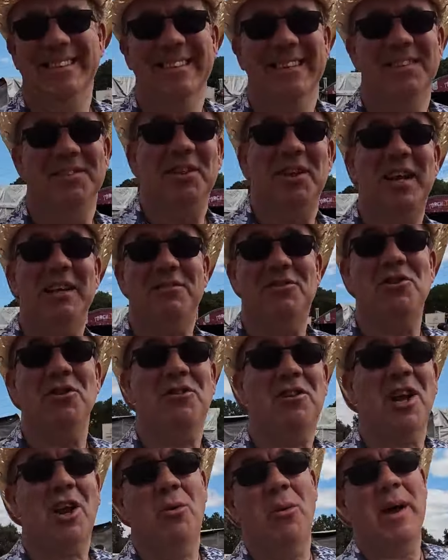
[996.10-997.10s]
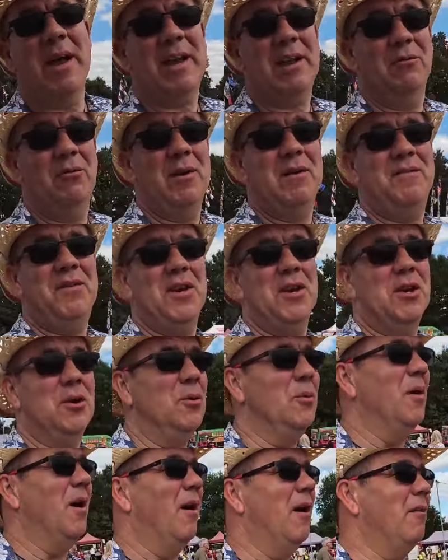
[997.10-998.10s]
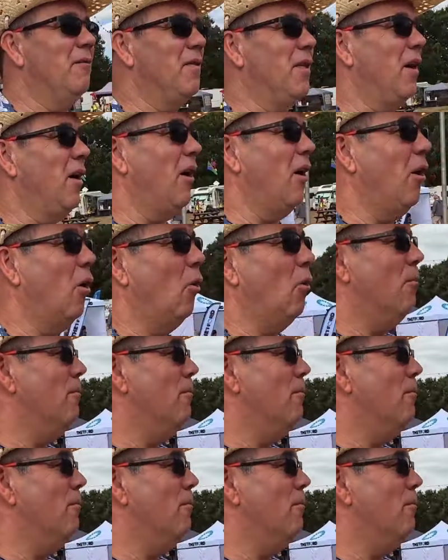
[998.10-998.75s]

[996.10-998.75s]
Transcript: So that's just a quick review of the whole